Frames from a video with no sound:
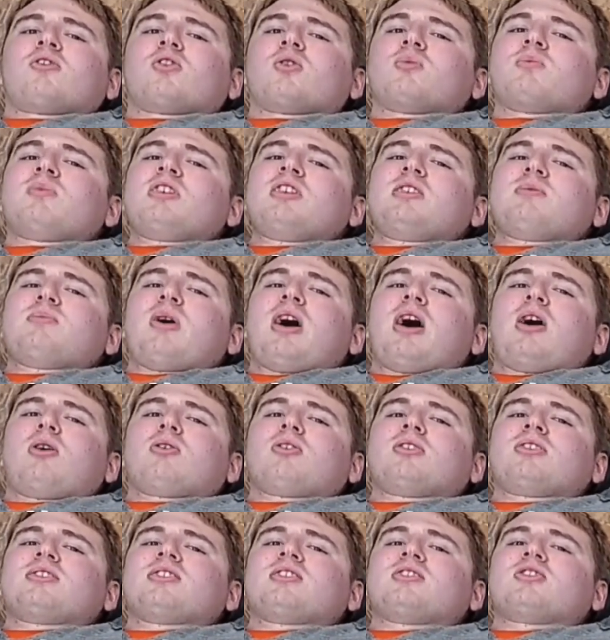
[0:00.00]
For me,
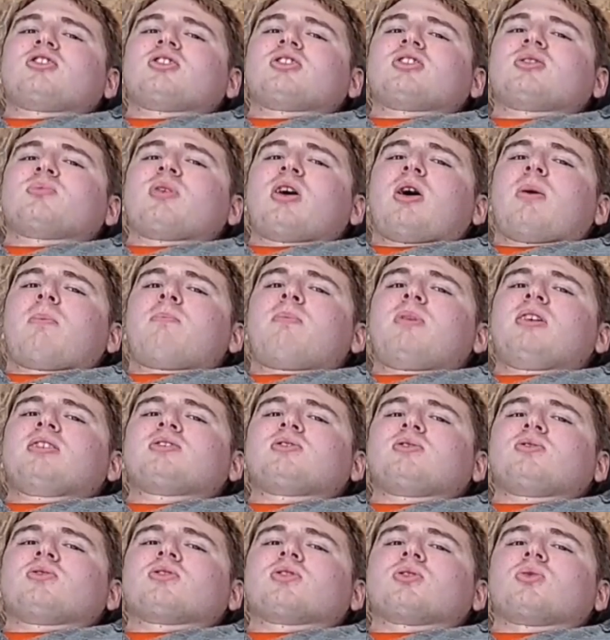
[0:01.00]
power isn't just about
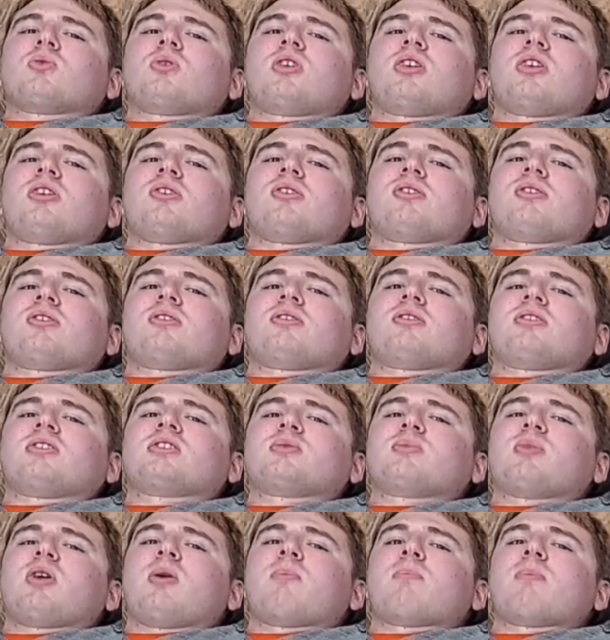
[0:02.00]
muscles or wealth,
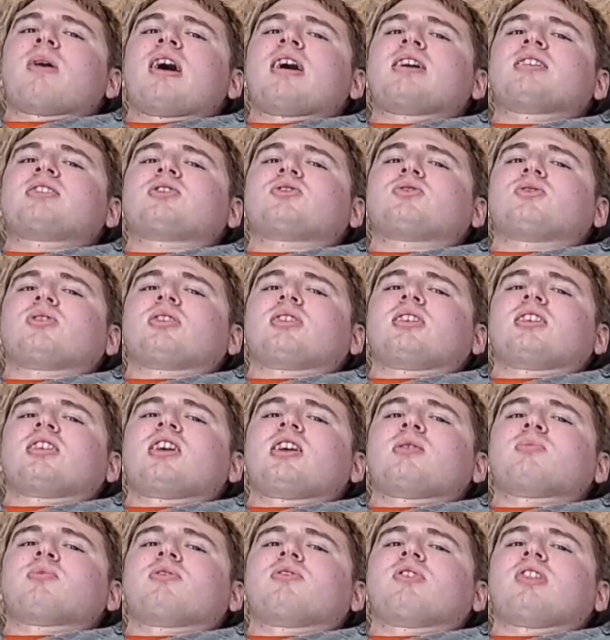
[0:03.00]
it's about mastering
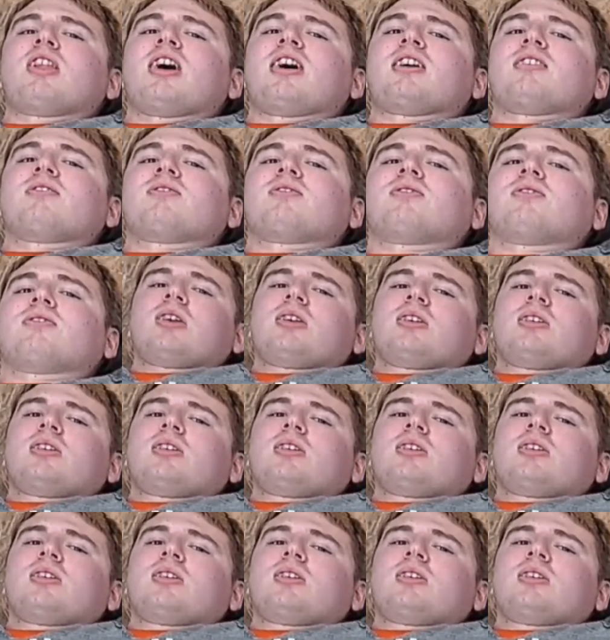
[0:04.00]
the game of life.